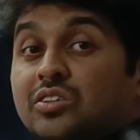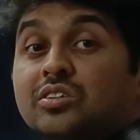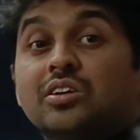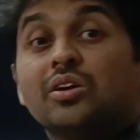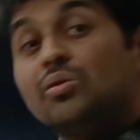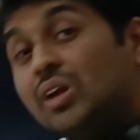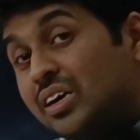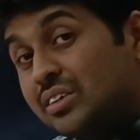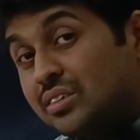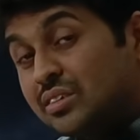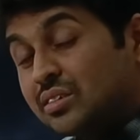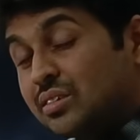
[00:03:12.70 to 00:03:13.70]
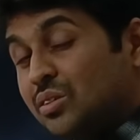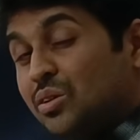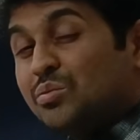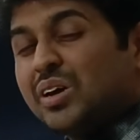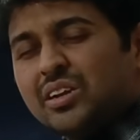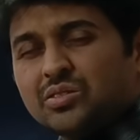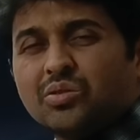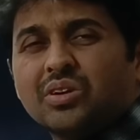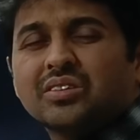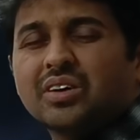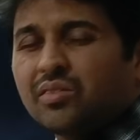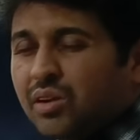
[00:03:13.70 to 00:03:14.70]
Skew lines, many
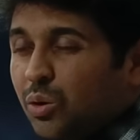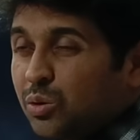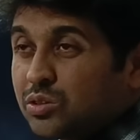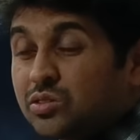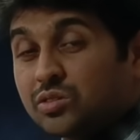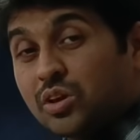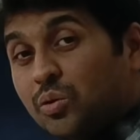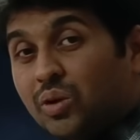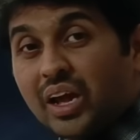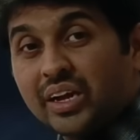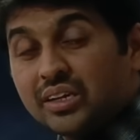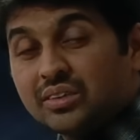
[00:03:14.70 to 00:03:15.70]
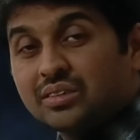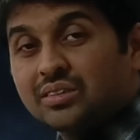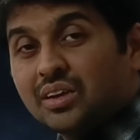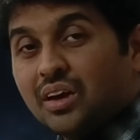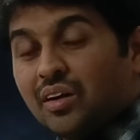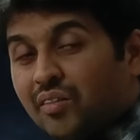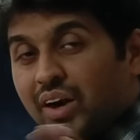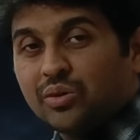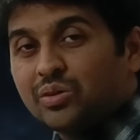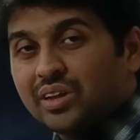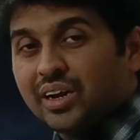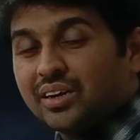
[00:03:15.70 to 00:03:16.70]
students have doubts. Skew lines, why
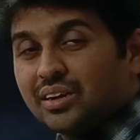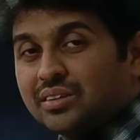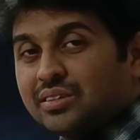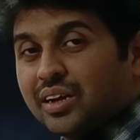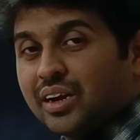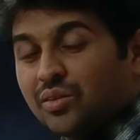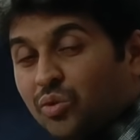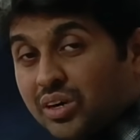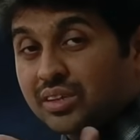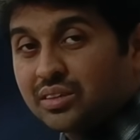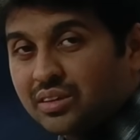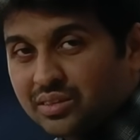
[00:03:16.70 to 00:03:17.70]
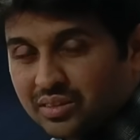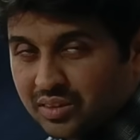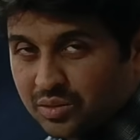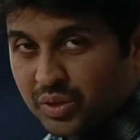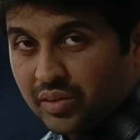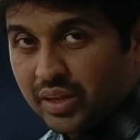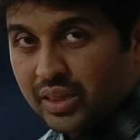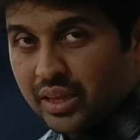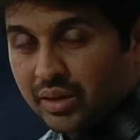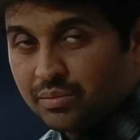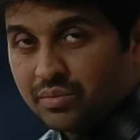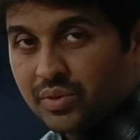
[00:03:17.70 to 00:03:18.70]
don't they intersect? What is the distance
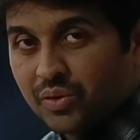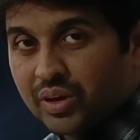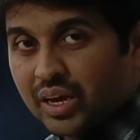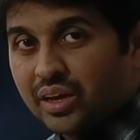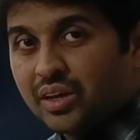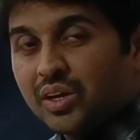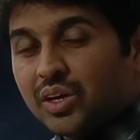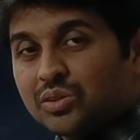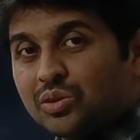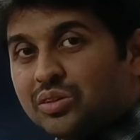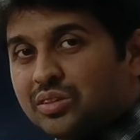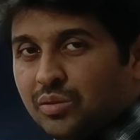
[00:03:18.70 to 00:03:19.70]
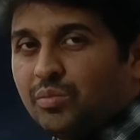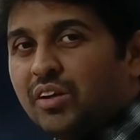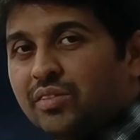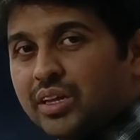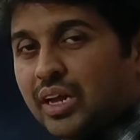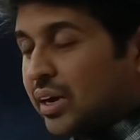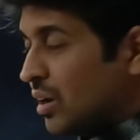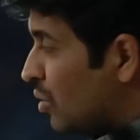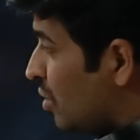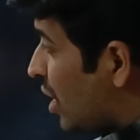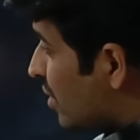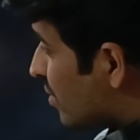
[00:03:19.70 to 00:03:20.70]
between them? Okay, so to simplify that,
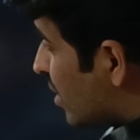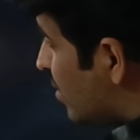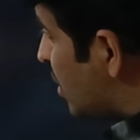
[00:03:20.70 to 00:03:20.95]
no, I have